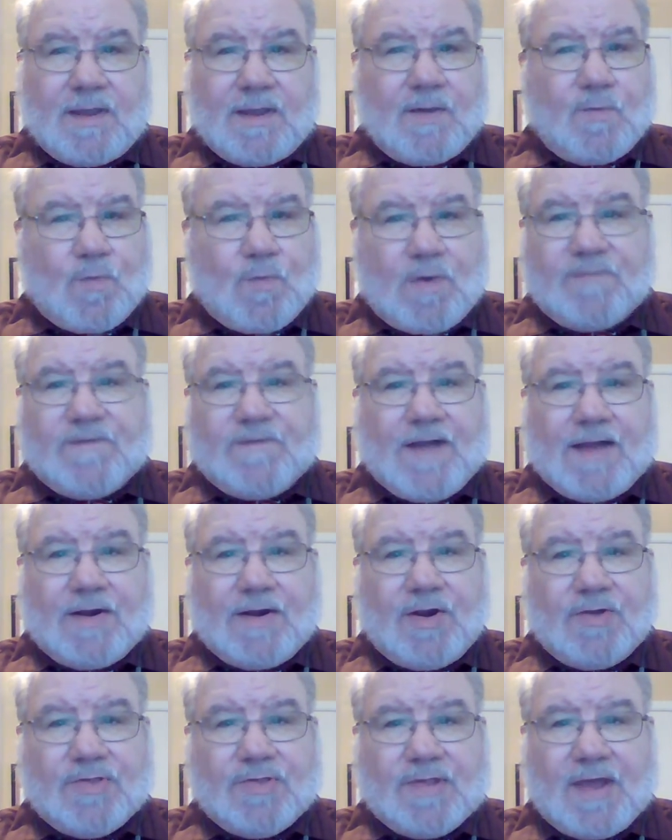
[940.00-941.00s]
we'll find
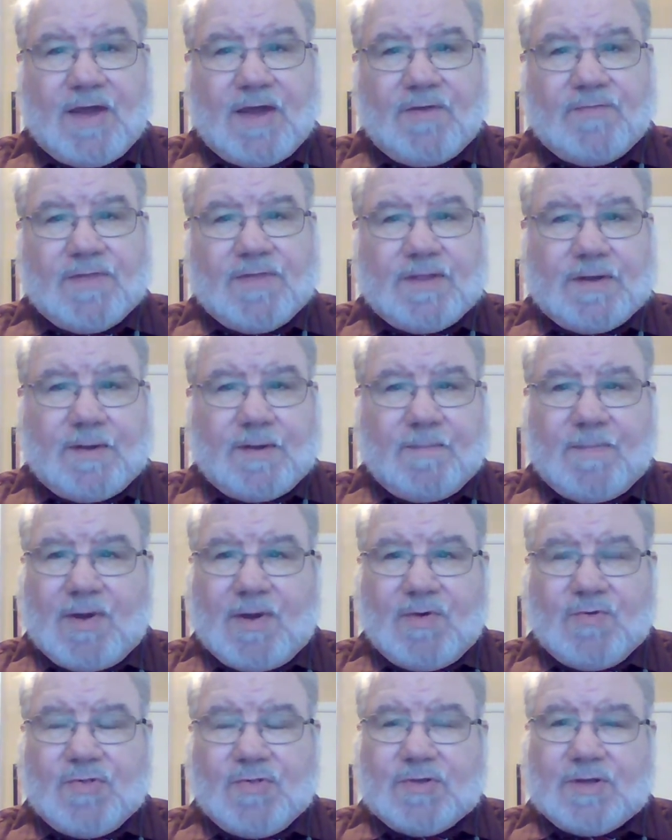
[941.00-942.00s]
ourselves in the
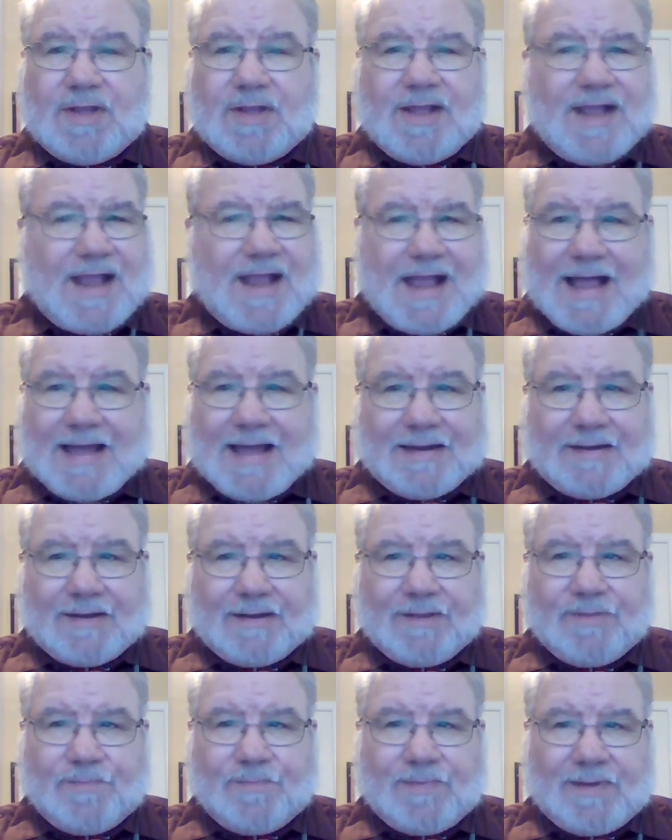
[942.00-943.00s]
most
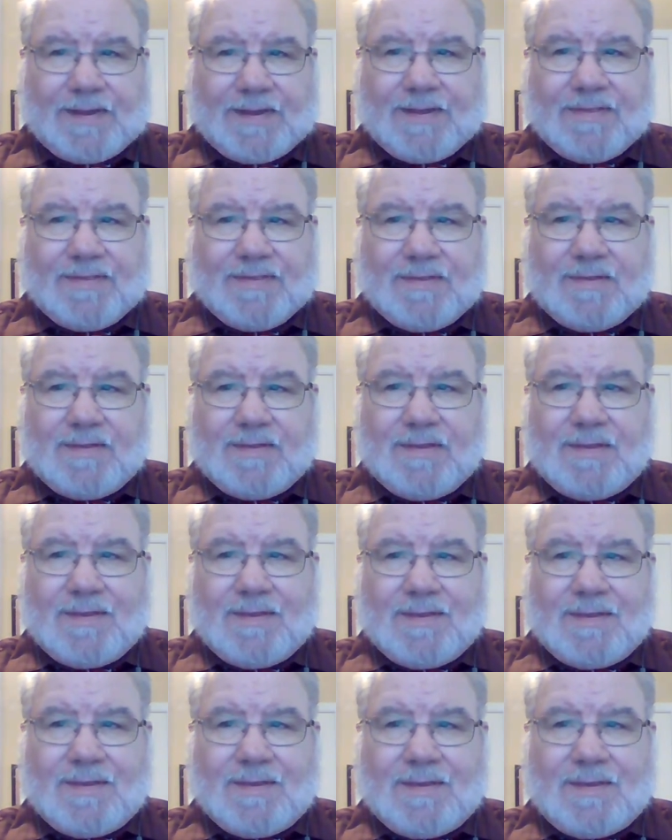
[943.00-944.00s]
godless place
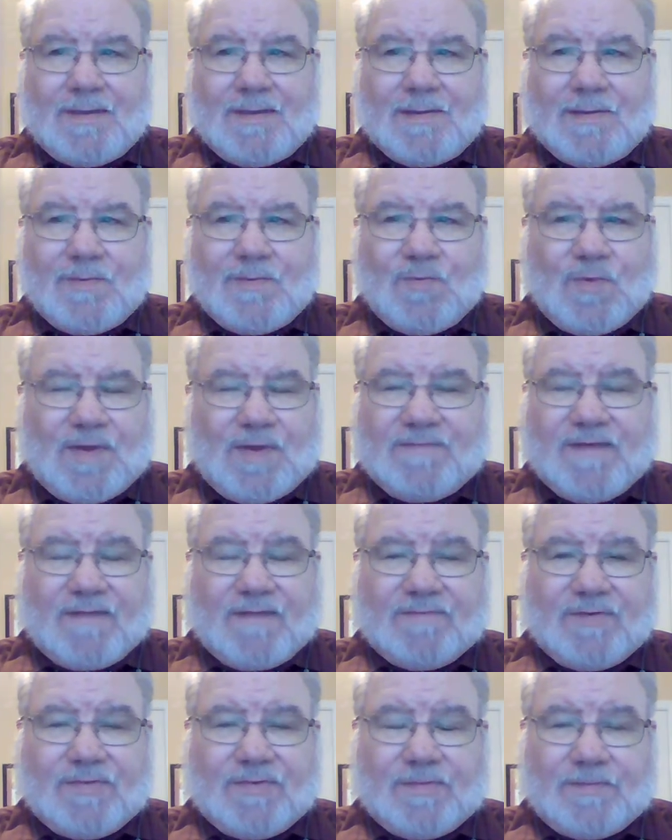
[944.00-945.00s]
we've
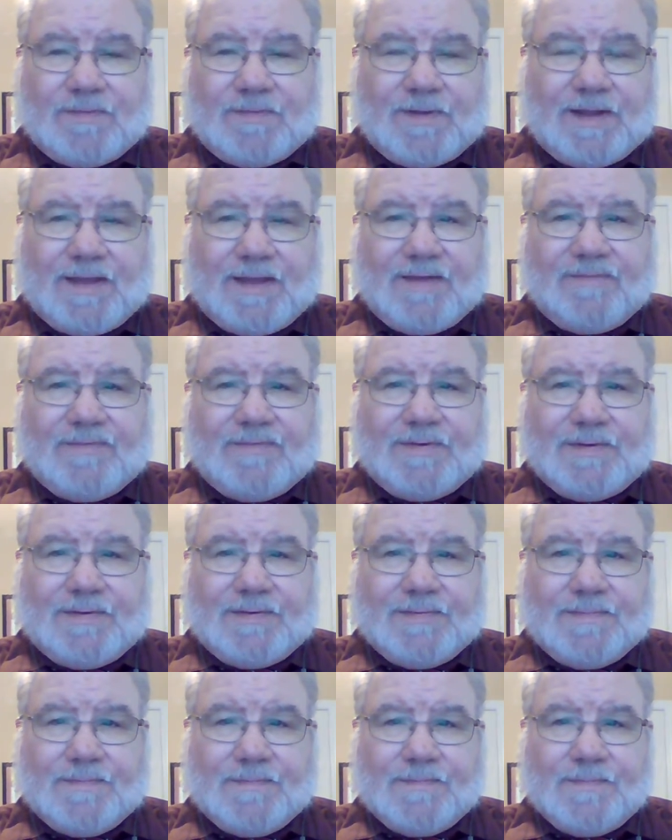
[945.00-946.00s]
ever lived.
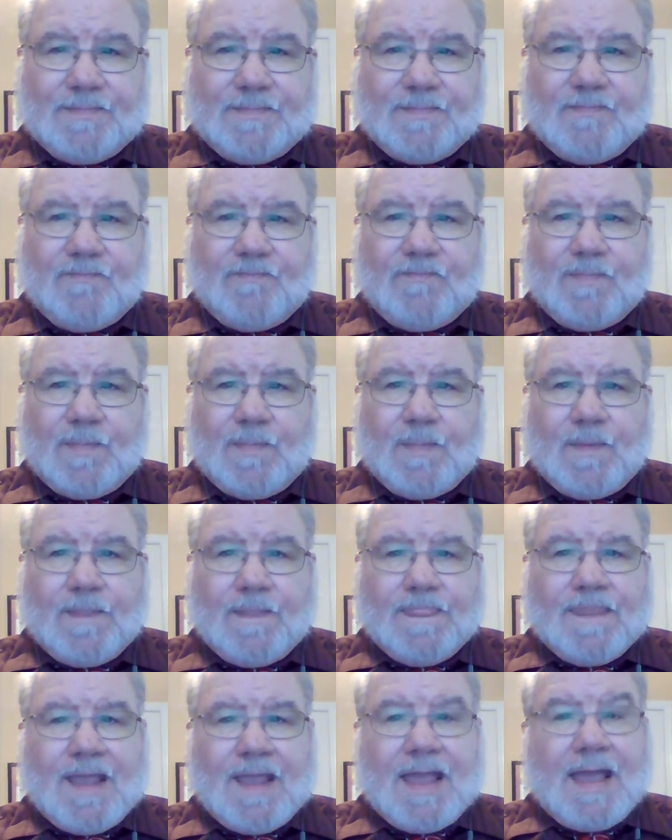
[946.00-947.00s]

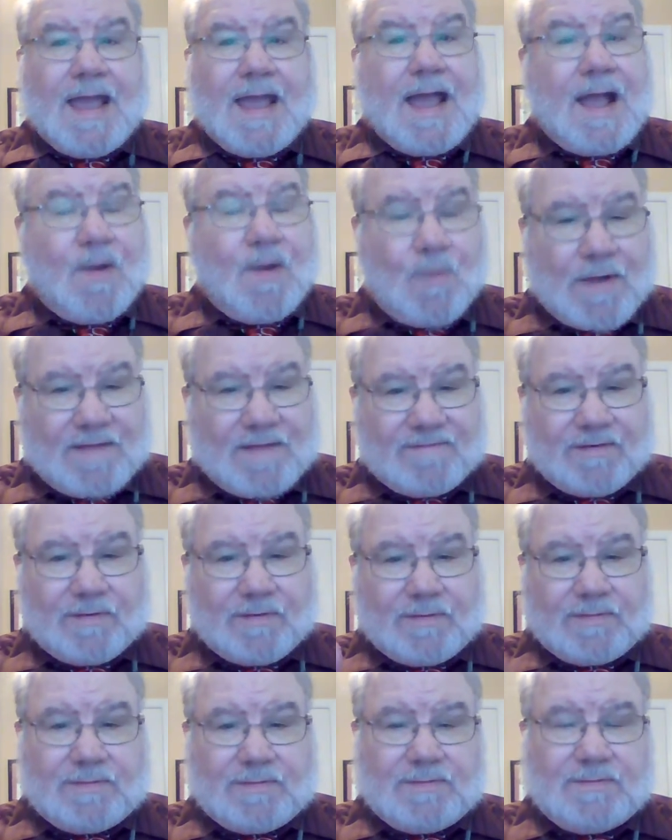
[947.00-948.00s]
However,
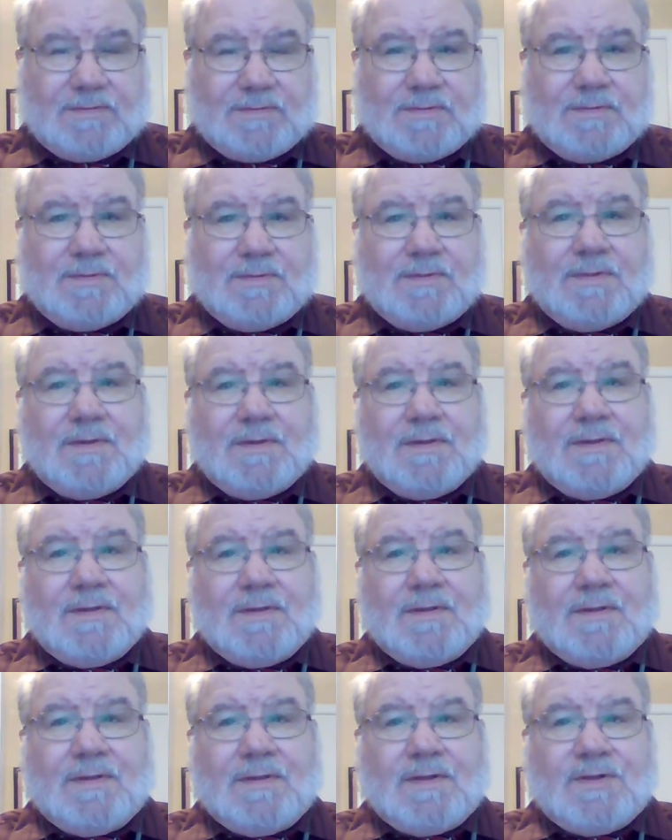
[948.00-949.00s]

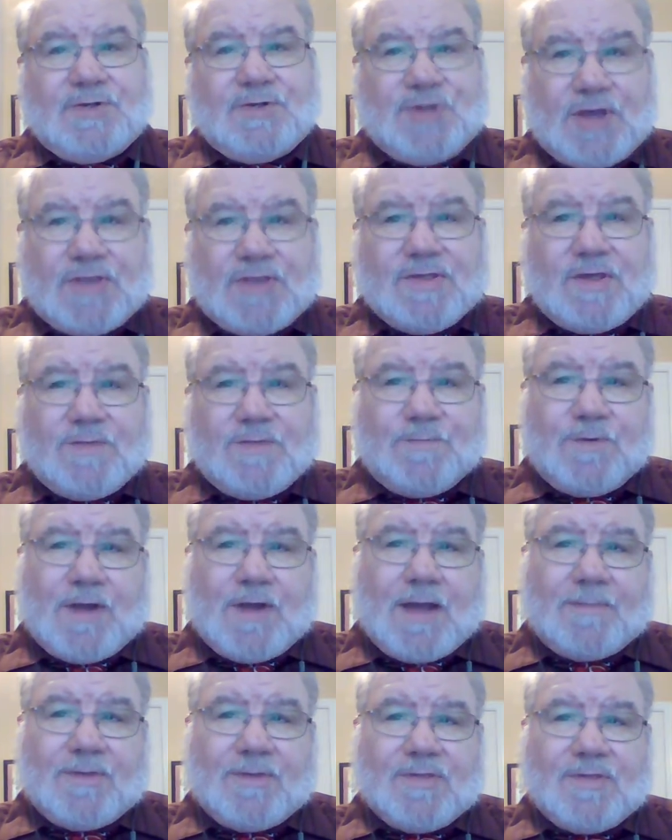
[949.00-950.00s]
Jesus
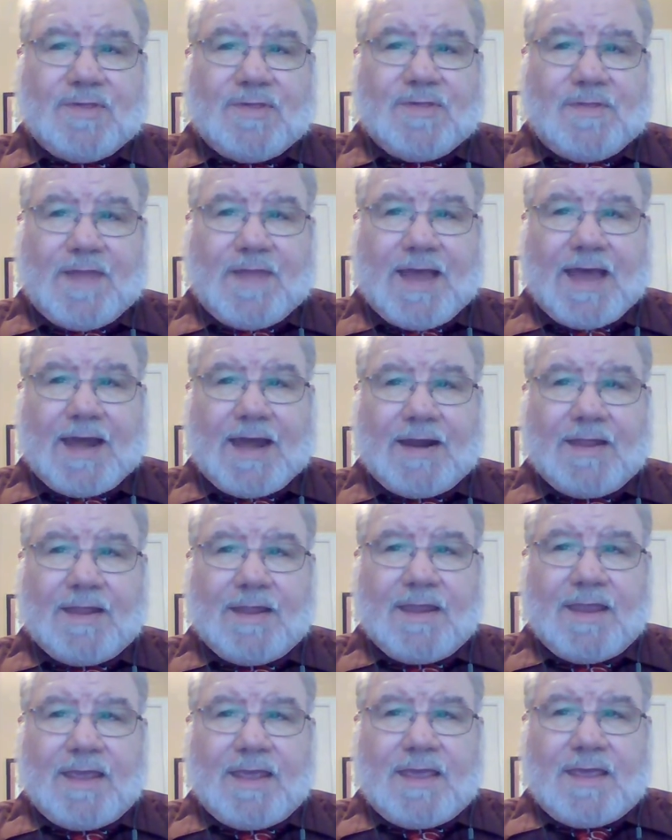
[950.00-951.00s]
promises that
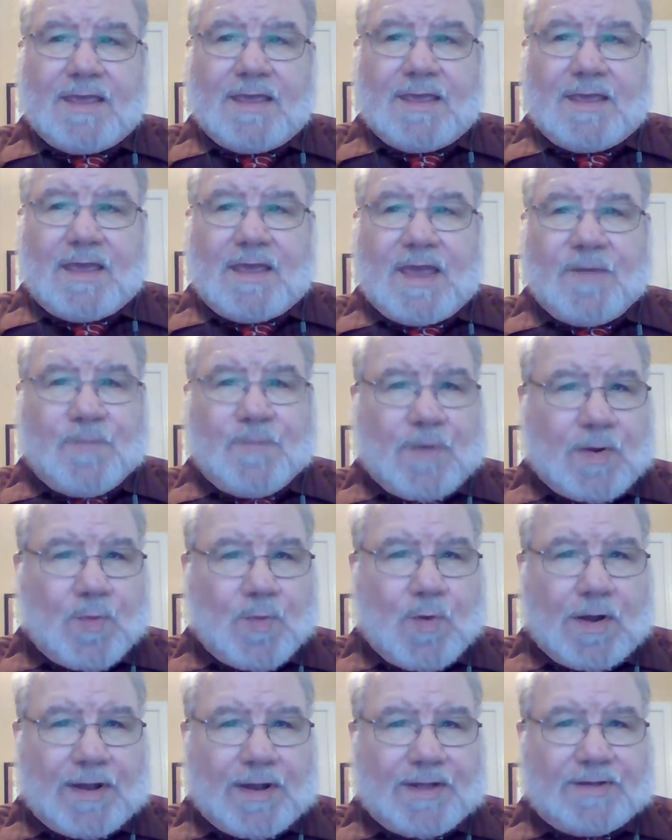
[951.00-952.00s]
if we're
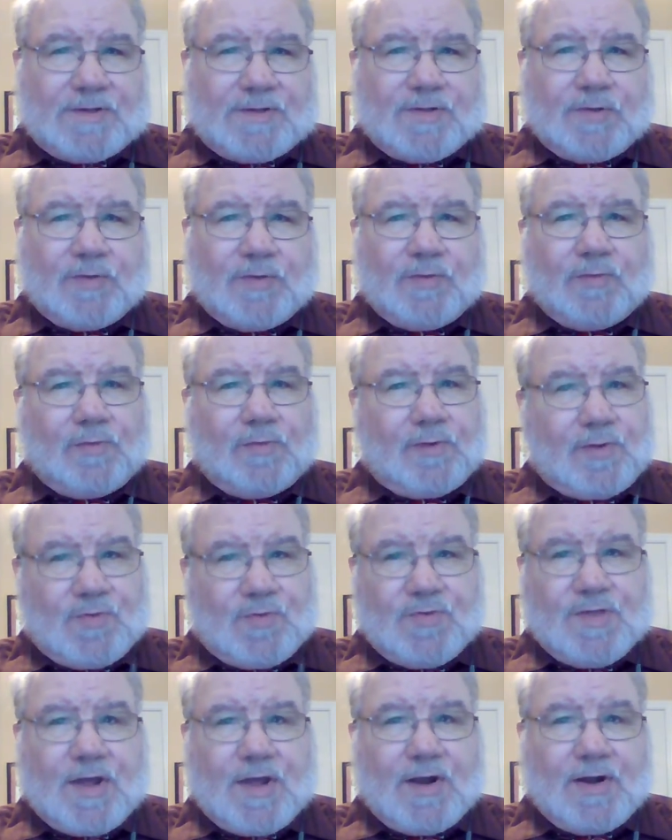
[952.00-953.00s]
willing to
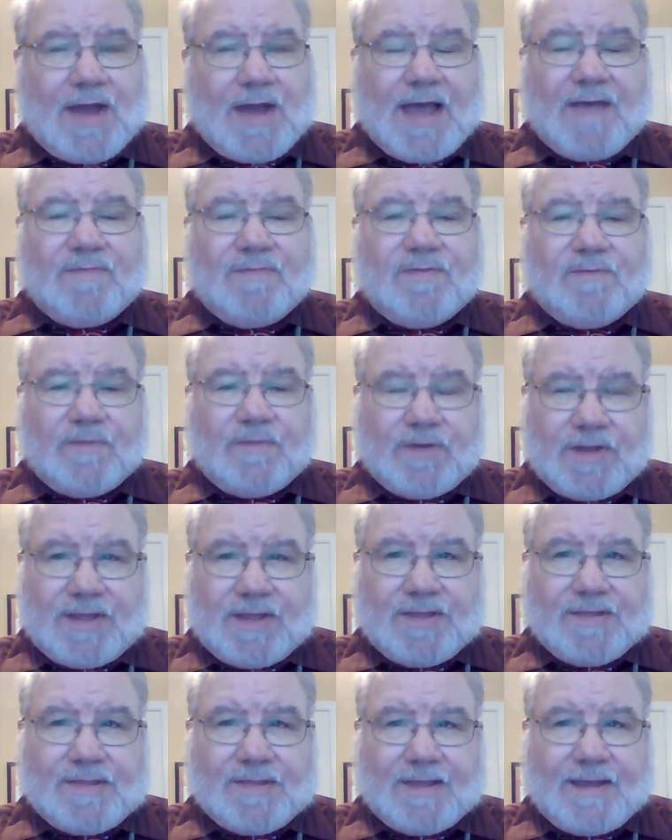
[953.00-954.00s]
lose our lives for
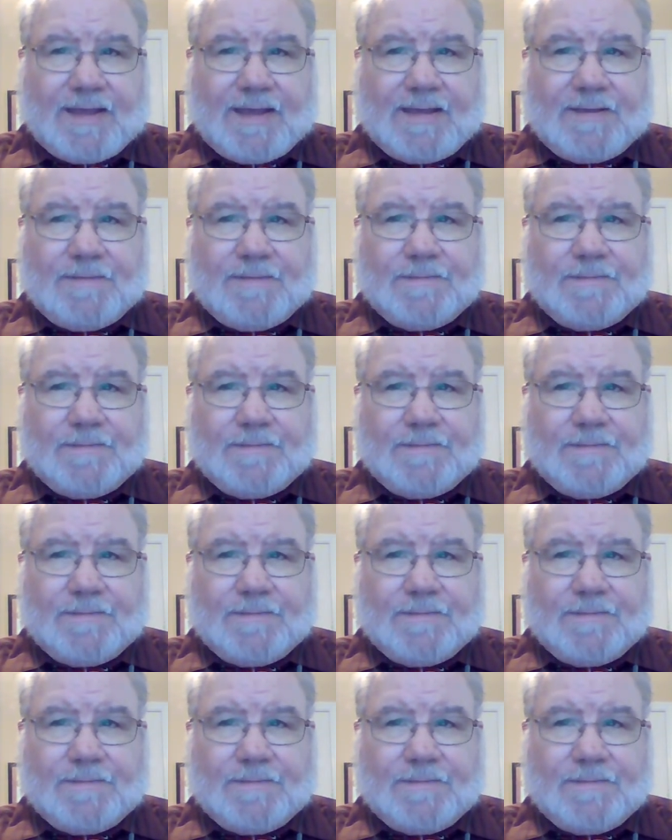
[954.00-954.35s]
His sake,